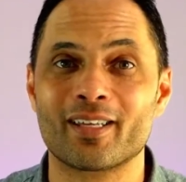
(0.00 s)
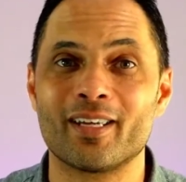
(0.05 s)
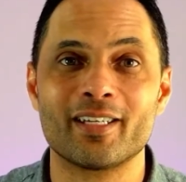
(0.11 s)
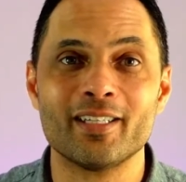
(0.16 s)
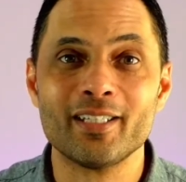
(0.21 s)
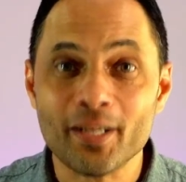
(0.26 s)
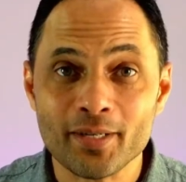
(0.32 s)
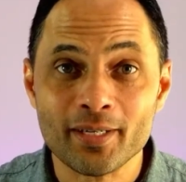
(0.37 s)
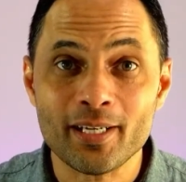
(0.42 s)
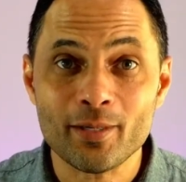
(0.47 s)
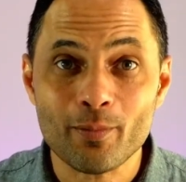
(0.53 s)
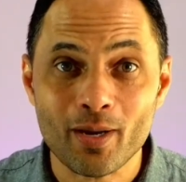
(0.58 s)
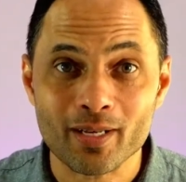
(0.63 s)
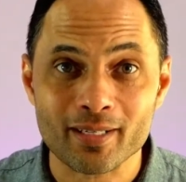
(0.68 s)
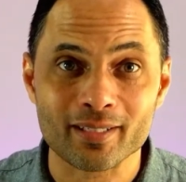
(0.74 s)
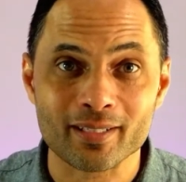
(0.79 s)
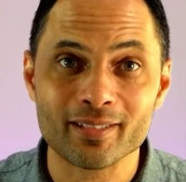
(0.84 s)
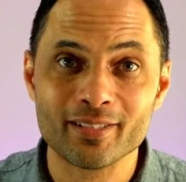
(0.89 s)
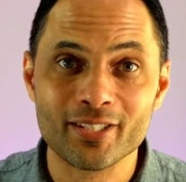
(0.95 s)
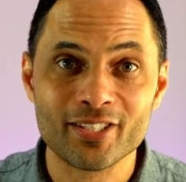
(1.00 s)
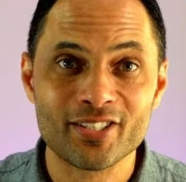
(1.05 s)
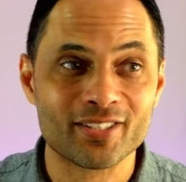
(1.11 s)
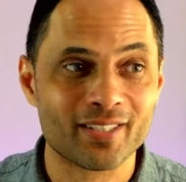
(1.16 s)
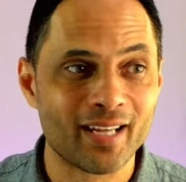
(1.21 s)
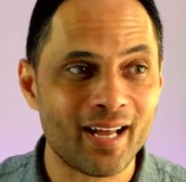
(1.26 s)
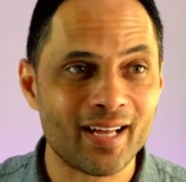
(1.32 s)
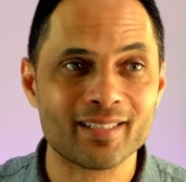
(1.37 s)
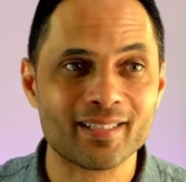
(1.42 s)
You don't need one. Just
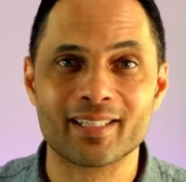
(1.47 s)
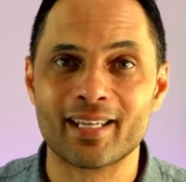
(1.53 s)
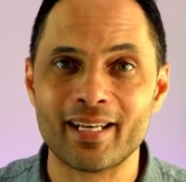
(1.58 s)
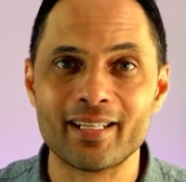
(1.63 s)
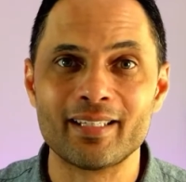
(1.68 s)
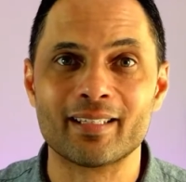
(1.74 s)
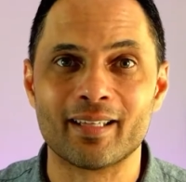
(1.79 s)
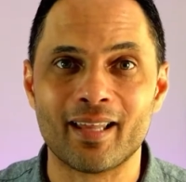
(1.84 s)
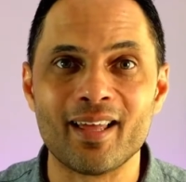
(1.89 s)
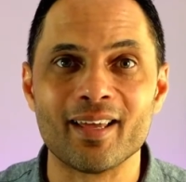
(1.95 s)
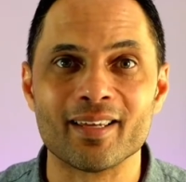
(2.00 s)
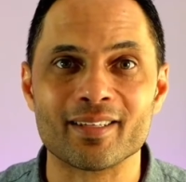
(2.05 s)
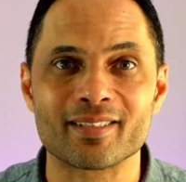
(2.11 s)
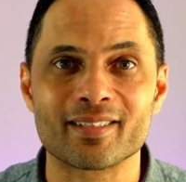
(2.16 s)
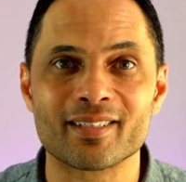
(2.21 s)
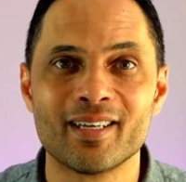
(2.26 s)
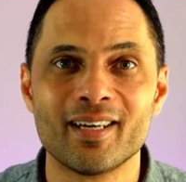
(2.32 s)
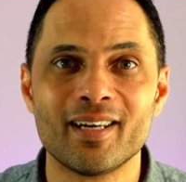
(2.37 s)
start getting clients.